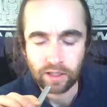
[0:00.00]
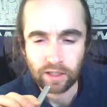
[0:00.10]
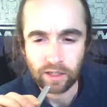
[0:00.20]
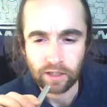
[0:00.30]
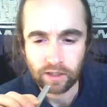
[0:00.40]

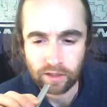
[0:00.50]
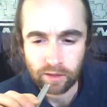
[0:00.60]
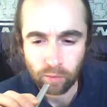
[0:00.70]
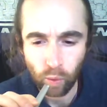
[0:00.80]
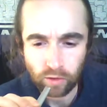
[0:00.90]
it
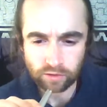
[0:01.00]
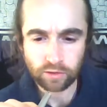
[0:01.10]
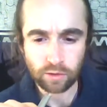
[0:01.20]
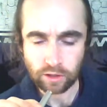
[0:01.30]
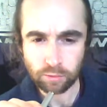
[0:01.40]
wants
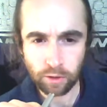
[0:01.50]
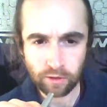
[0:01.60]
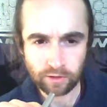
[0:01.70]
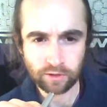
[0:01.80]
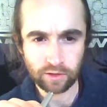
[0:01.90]
to
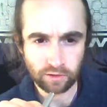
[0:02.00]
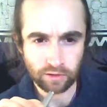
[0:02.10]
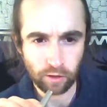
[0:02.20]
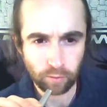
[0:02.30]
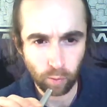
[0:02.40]
experience
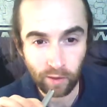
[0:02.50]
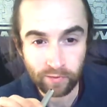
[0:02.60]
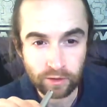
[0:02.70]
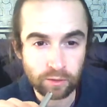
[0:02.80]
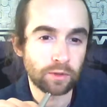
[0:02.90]
itself.
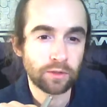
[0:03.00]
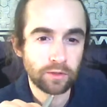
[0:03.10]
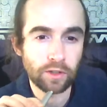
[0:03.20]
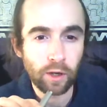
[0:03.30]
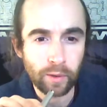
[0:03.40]
Oneness wants
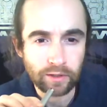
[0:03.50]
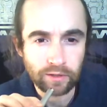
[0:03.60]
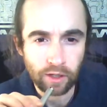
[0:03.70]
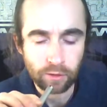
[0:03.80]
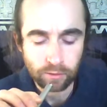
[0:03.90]
to know
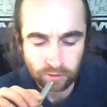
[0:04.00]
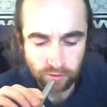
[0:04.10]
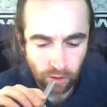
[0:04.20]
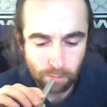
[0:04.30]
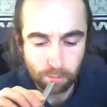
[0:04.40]
itself.
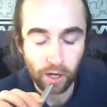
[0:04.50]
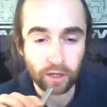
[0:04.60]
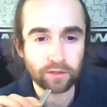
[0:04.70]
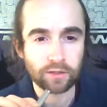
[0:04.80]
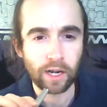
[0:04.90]
So it
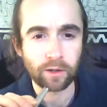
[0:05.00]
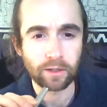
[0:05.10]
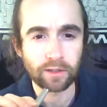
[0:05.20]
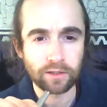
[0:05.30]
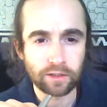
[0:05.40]
bursts out
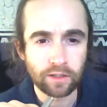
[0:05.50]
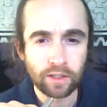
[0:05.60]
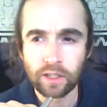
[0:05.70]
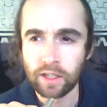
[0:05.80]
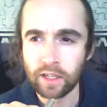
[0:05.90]
into
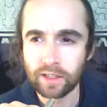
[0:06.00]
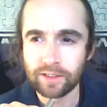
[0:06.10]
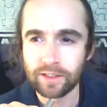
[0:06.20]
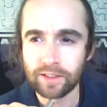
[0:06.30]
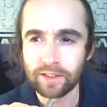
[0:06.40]

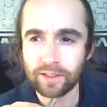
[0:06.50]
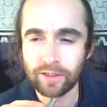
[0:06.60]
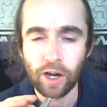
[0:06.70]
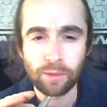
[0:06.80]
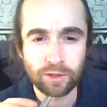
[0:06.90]

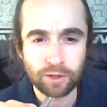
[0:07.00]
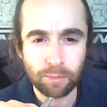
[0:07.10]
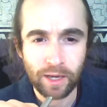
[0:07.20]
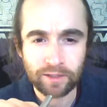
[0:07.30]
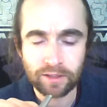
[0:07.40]
time and
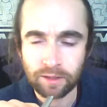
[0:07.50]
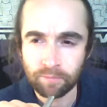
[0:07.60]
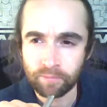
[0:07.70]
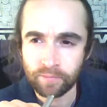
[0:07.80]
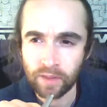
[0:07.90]
space.
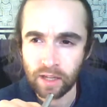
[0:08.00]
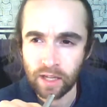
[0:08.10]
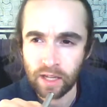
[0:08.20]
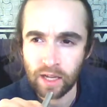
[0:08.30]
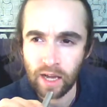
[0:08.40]

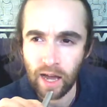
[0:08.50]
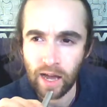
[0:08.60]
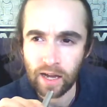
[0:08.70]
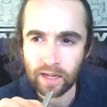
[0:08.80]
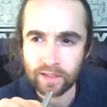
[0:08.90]

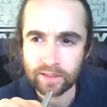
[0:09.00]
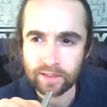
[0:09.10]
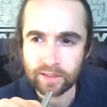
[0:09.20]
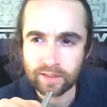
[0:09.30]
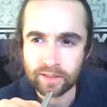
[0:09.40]

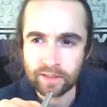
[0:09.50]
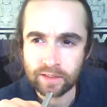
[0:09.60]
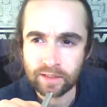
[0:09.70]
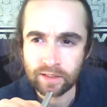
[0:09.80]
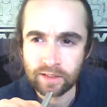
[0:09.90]
And
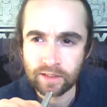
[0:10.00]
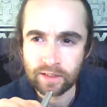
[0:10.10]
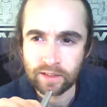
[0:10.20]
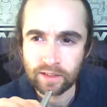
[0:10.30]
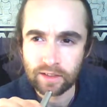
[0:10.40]

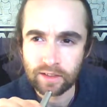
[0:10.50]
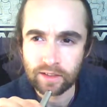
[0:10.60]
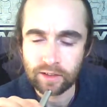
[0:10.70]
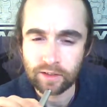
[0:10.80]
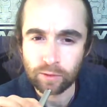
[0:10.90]

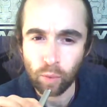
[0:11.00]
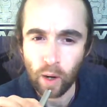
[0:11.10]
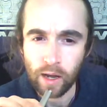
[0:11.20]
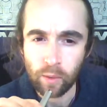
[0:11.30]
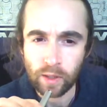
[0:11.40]
this is
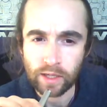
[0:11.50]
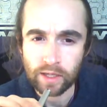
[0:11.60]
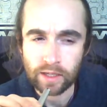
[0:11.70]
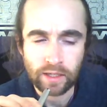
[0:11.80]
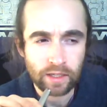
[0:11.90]
where
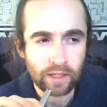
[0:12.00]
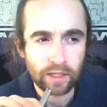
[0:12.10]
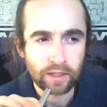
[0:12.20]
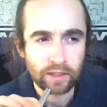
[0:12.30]
we